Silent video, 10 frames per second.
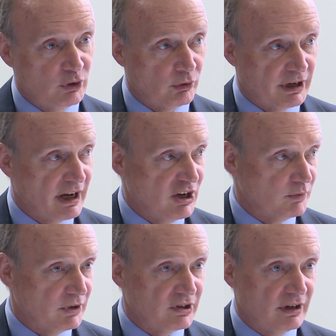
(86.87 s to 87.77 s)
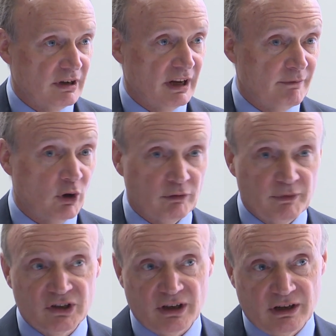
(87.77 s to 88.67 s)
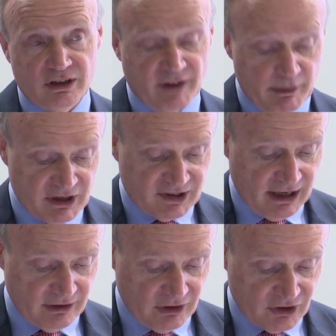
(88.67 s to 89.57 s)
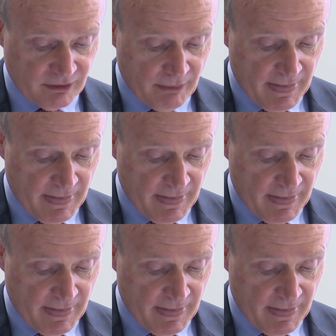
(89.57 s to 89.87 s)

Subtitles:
your engagement and involvement in developing standards.